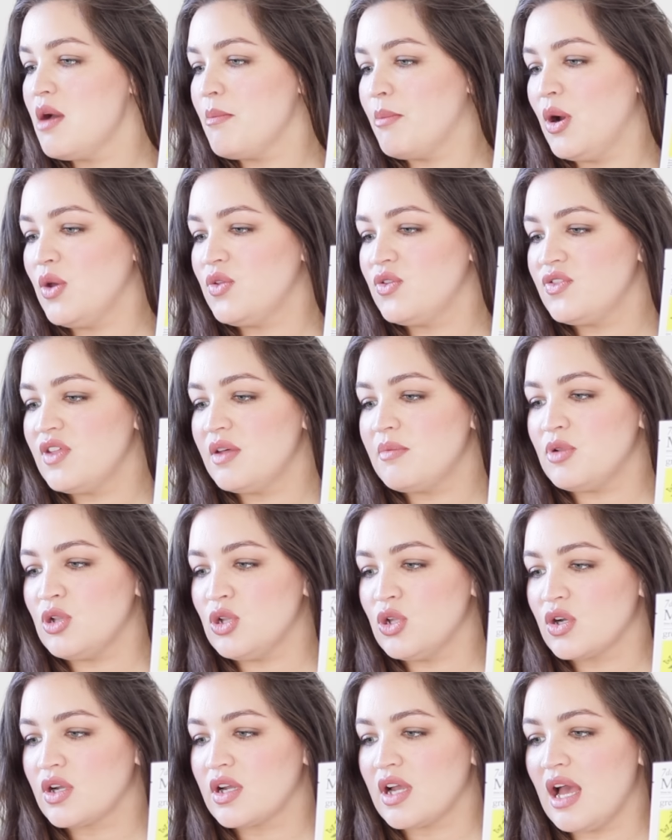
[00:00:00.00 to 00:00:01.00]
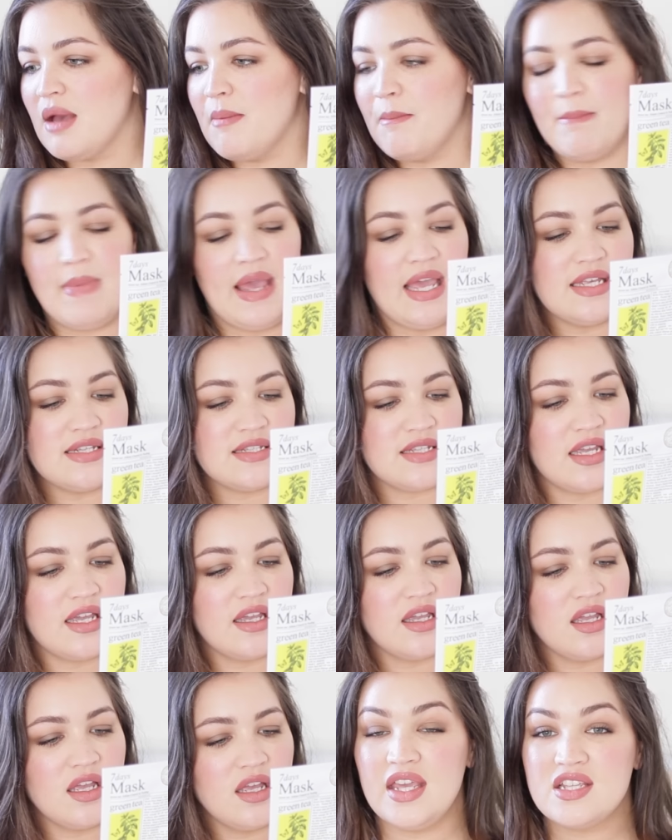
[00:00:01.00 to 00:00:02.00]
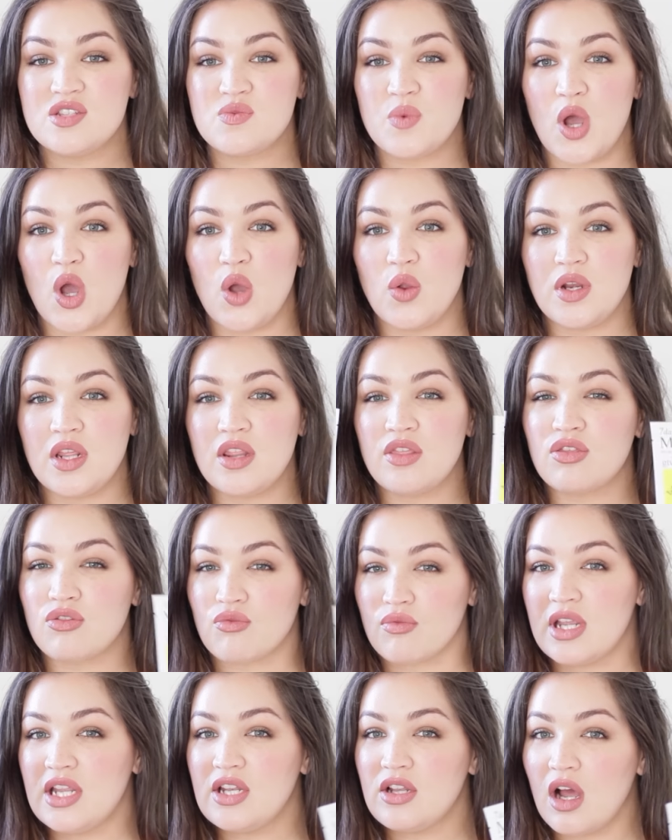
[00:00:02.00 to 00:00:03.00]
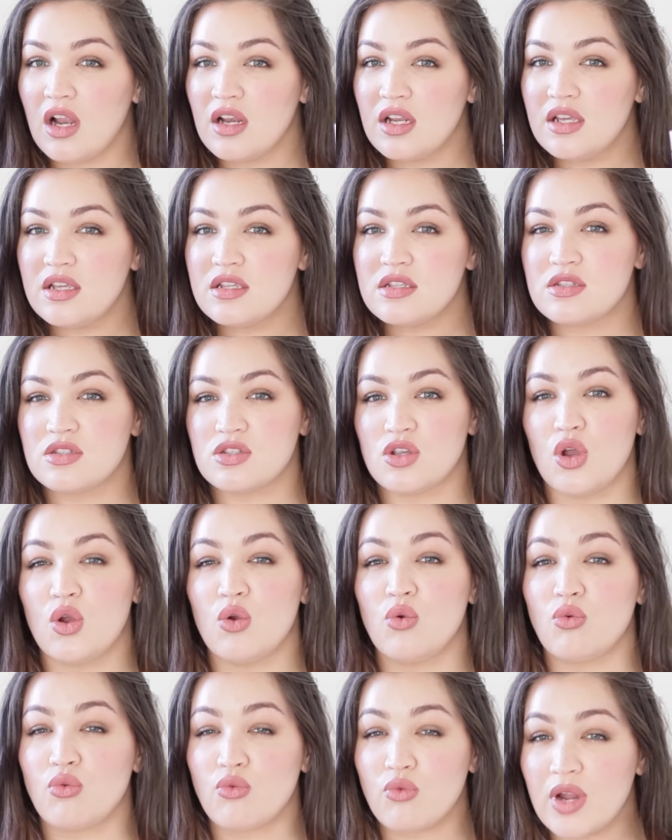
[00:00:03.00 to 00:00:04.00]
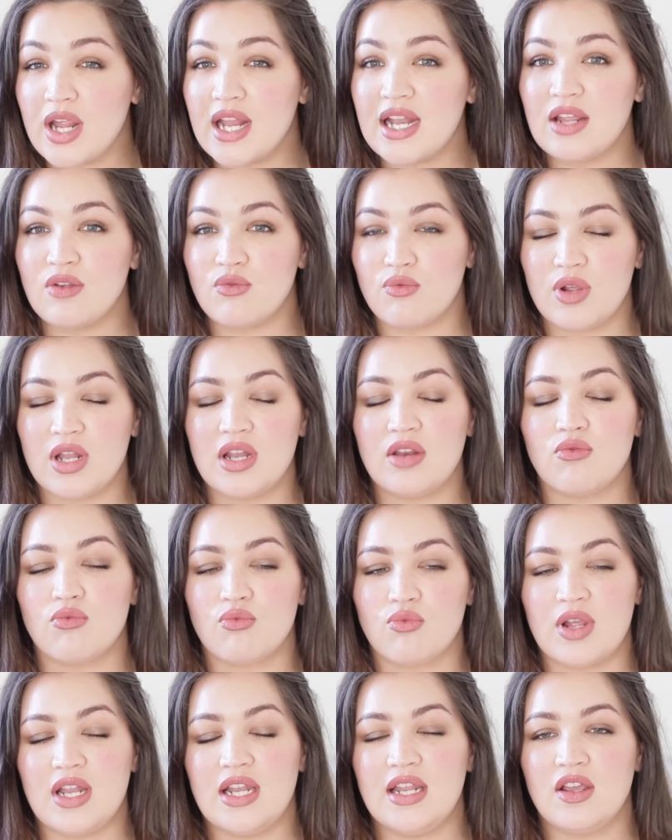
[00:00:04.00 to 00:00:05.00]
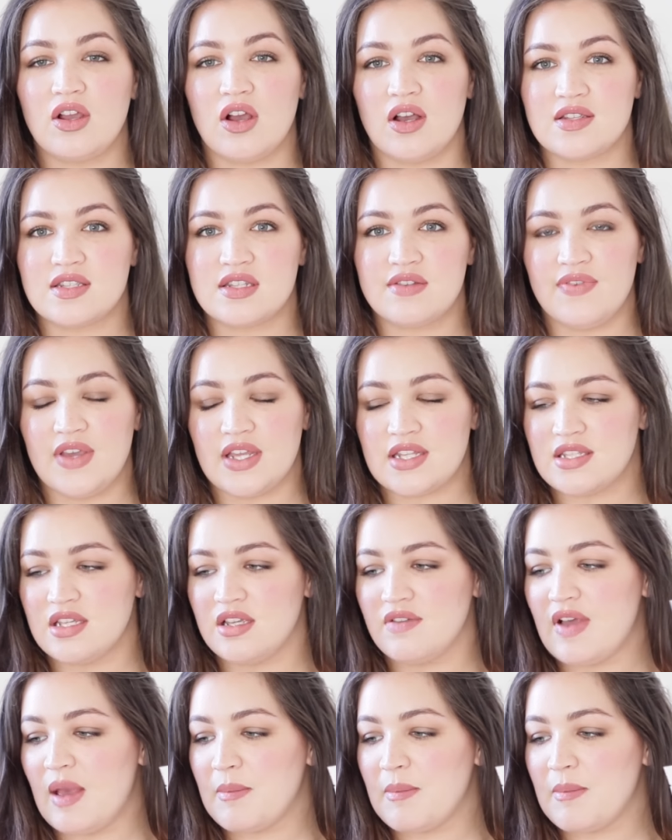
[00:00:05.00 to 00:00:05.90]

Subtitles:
Both of them look amazing. These were only $3, so really, really, really cost effective.